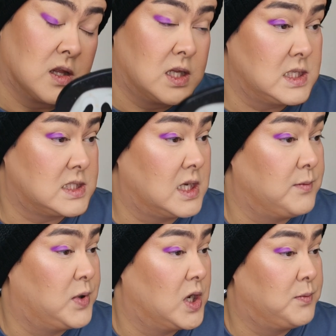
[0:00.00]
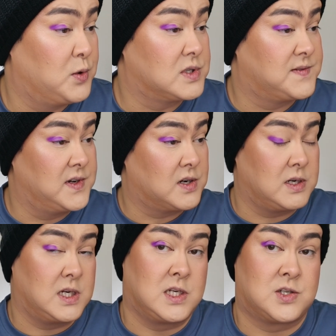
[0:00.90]
This purple is
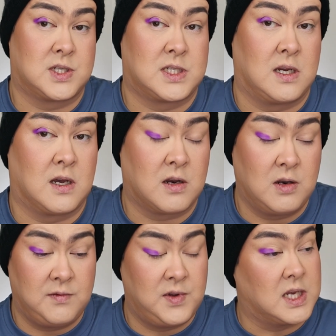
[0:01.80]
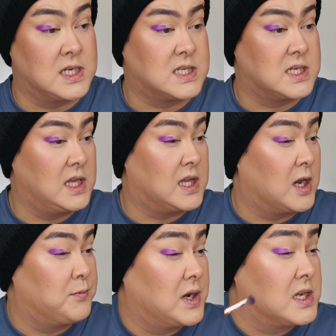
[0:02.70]
very interesting. I don't know if you can see
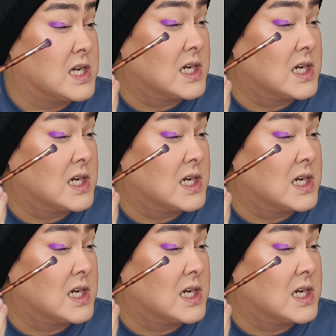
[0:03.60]
that, but